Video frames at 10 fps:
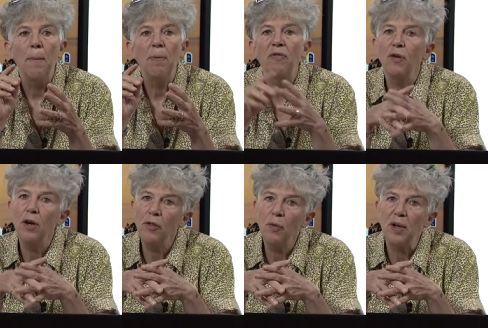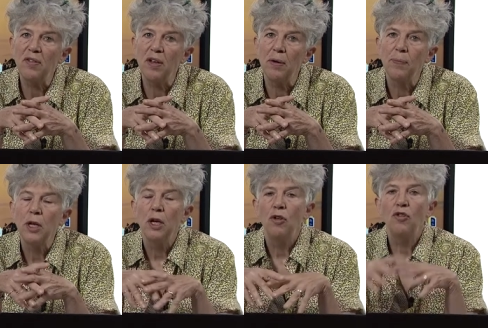but for another reason.
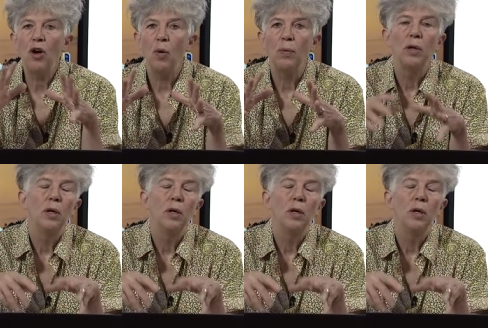So